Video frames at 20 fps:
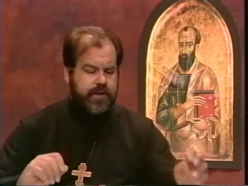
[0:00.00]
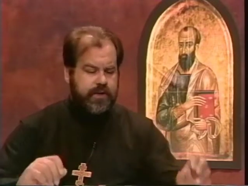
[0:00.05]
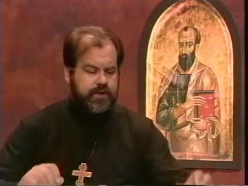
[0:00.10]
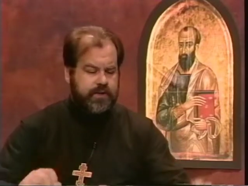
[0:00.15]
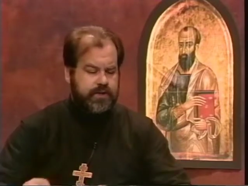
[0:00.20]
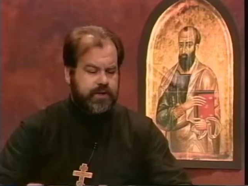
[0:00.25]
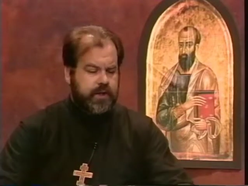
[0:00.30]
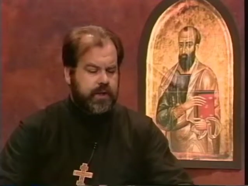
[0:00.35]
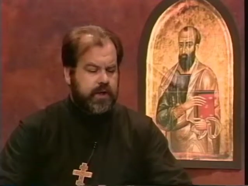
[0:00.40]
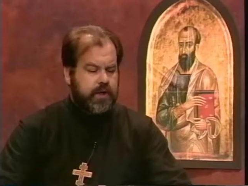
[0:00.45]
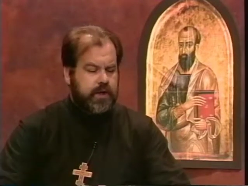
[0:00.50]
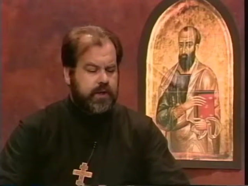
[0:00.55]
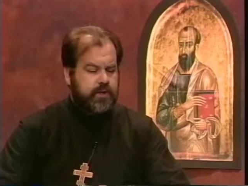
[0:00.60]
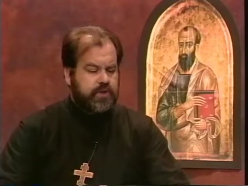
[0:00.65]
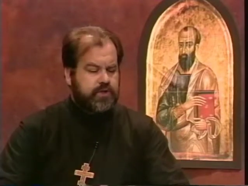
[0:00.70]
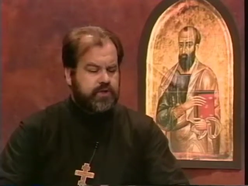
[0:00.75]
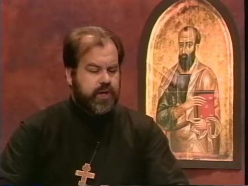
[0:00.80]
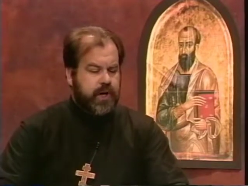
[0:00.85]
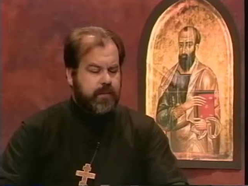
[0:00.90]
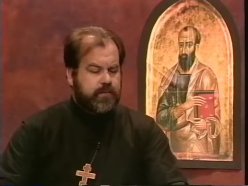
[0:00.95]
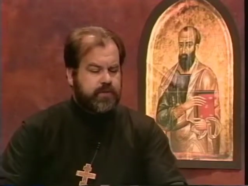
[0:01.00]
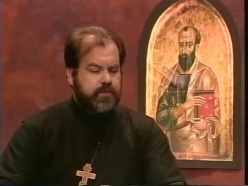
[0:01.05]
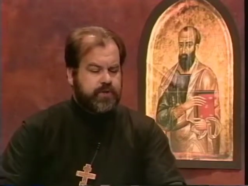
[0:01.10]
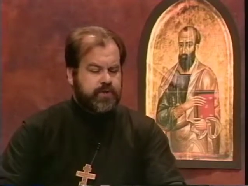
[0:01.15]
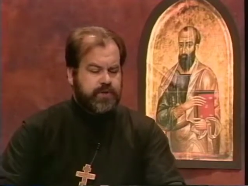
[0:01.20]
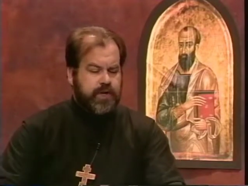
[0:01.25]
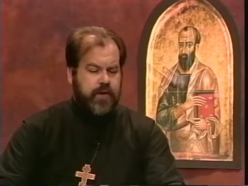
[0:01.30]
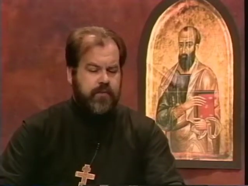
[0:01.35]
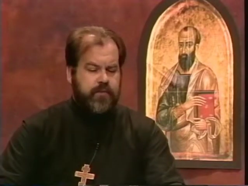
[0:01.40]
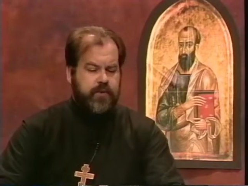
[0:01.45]
says in chapter
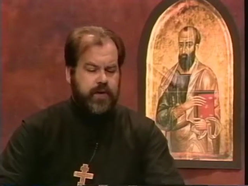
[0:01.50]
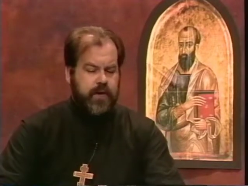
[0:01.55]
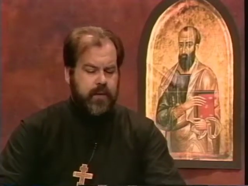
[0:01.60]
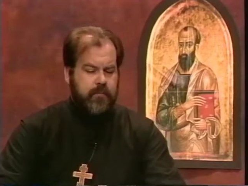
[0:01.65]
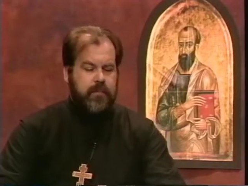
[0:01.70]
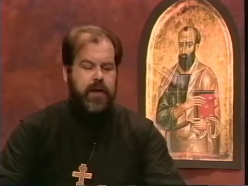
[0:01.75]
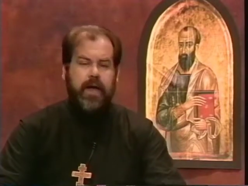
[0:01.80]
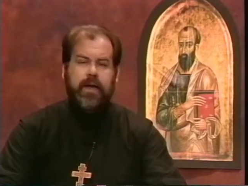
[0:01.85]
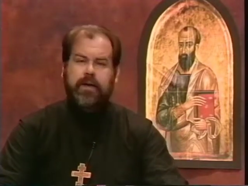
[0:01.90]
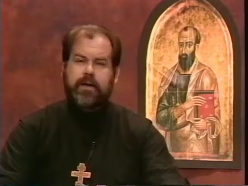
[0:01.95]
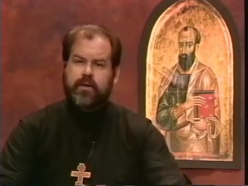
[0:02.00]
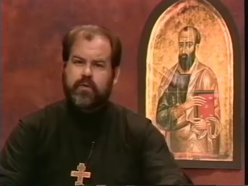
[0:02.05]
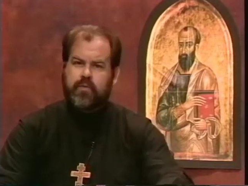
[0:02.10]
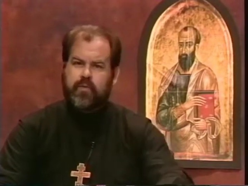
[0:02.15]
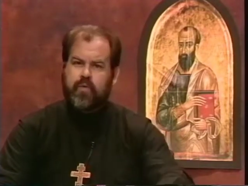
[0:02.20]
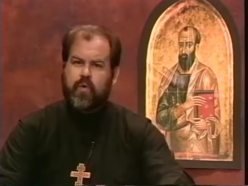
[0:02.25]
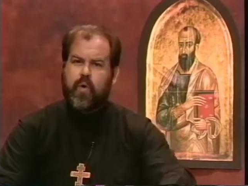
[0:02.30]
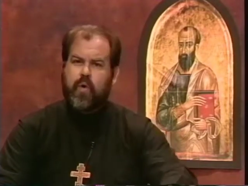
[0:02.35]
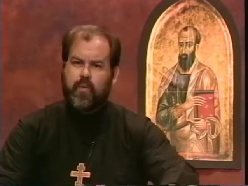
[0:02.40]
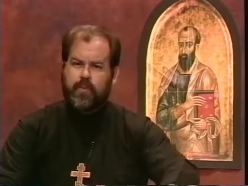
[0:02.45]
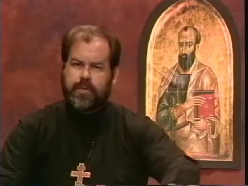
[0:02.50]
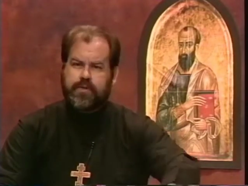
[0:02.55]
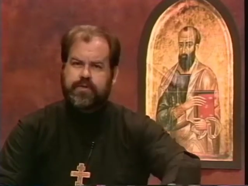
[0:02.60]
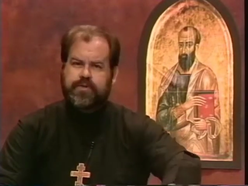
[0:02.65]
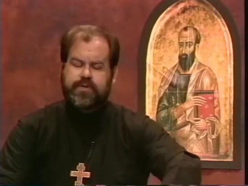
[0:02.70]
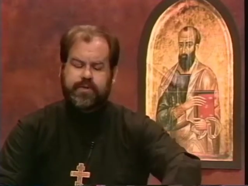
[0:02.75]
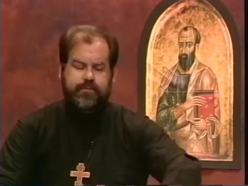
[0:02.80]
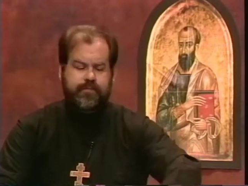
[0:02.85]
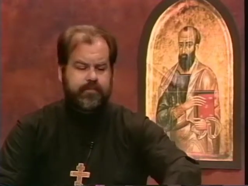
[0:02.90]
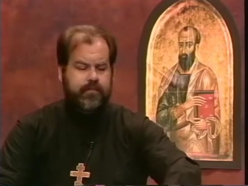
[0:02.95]
7, I'm back in
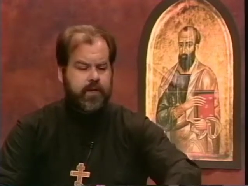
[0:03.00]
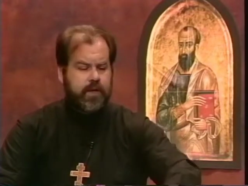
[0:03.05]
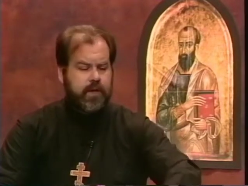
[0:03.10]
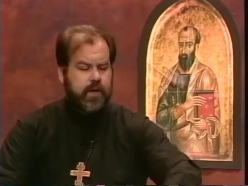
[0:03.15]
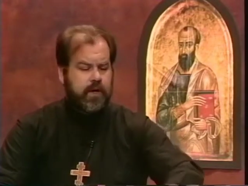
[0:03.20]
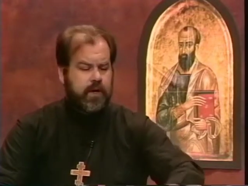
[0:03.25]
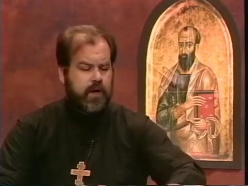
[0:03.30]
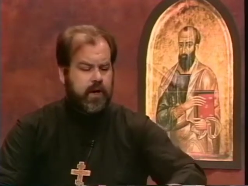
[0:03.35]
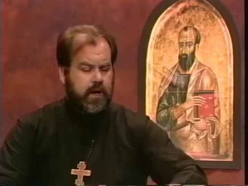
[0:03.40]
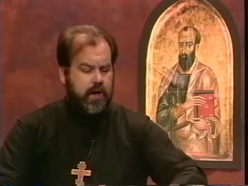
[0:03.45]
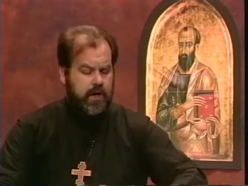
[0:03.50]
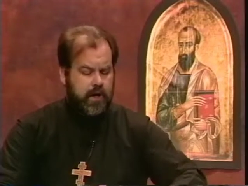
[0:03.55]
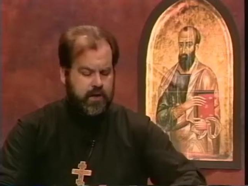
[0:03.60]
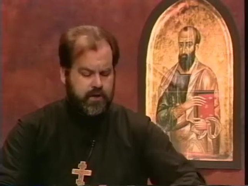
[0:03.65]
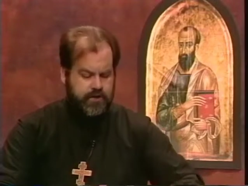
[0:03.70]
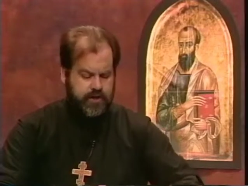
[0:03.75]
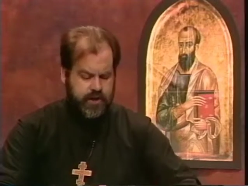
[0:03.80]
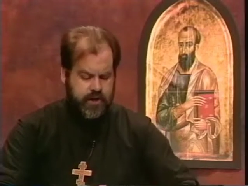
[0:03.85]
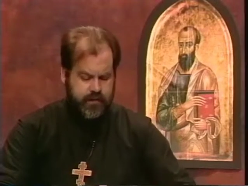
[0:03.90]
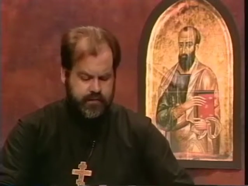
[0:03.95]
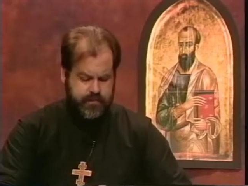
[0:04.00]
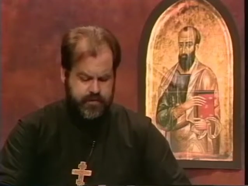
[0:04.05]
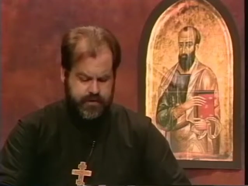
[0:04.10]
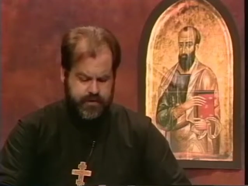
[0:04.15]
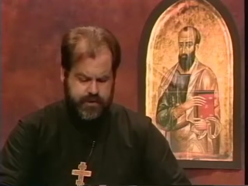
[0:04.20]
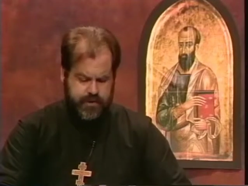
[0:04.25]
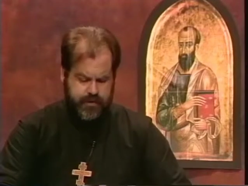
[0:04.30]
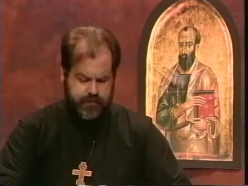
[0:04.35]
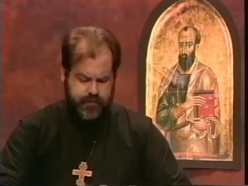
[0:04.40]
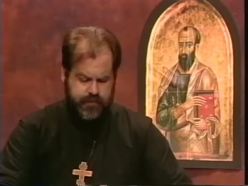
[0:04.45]
Romans, uh, chapter
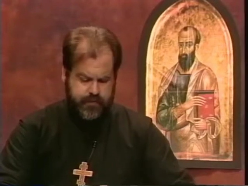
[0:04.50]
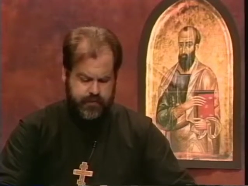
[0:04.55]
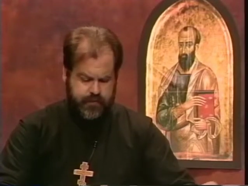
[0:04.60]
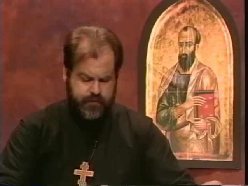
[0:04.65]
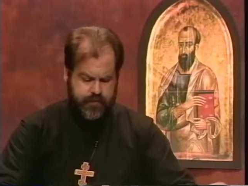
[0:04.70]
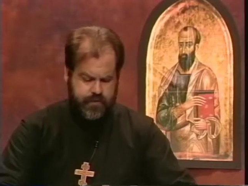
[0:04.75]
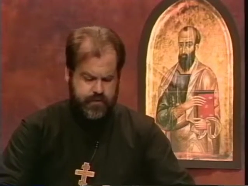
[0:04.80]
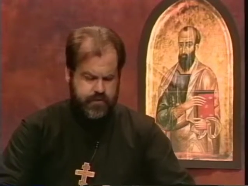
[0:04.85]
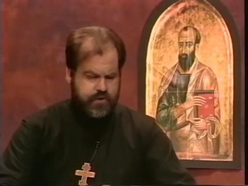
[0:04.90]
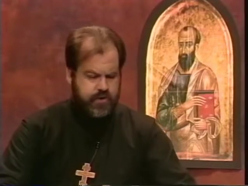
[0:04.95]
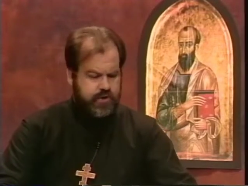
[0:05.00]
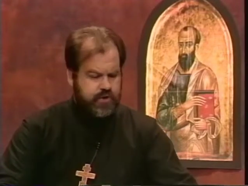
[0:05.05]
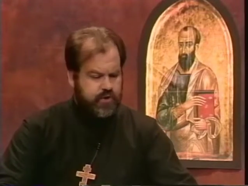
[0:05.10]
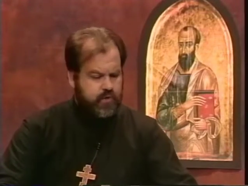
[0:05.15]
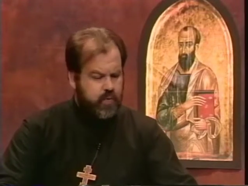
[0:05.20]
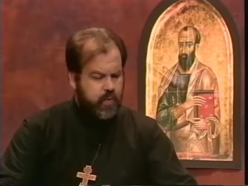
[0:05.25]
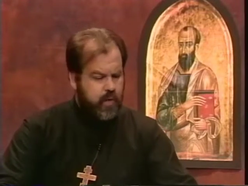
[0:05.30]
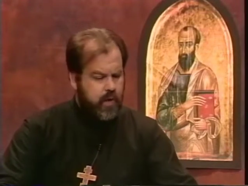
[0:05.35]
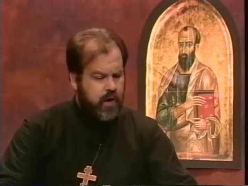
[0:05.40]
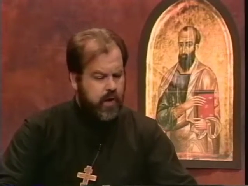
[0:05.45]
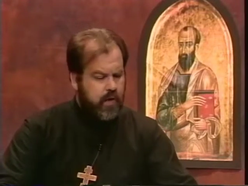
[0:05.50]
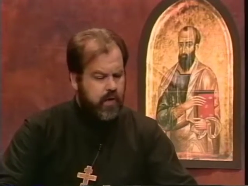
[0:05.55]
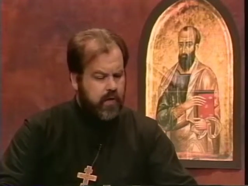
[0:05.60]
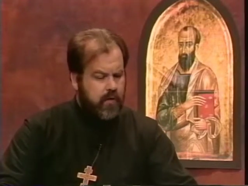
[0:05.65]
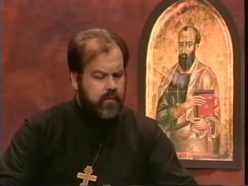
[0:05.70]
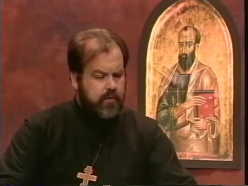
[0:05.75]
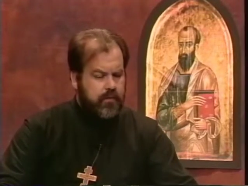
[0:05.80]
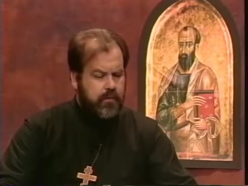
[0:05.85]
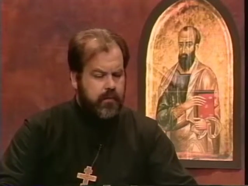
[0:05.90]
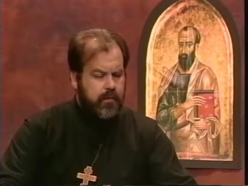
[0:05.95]
7, verse
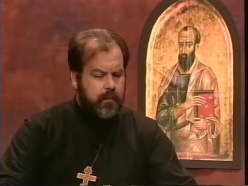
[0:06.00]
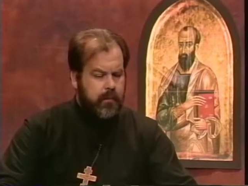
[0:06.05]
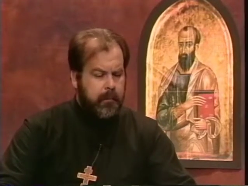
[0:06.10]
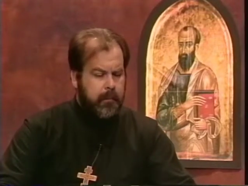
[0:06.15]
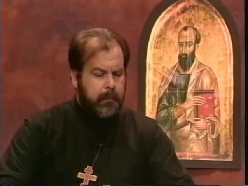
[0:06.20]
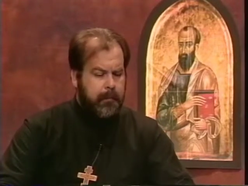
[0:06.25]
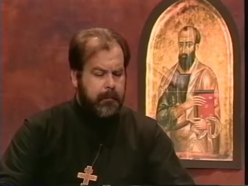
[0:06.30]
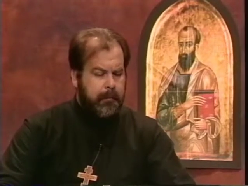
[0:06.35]
12,